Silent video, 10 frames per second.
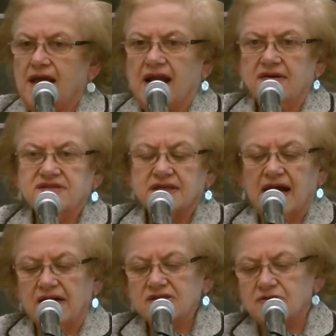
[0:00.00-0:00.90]
And I was the
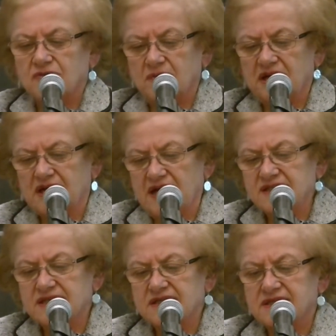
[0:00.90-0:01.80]
councilwoman, and I
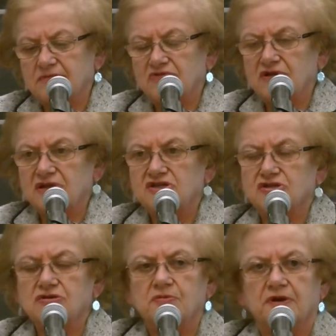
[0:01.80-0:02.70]
said something really
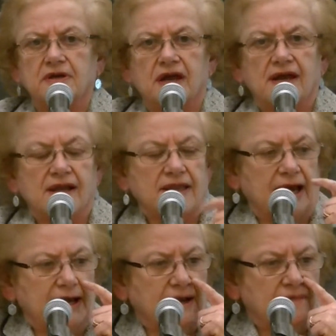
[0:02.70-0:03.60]
stupid,
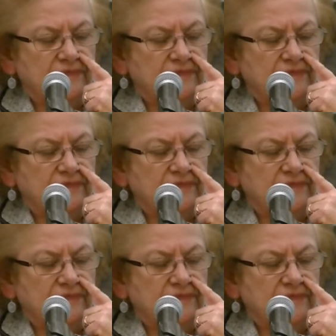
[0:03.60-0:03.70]
like,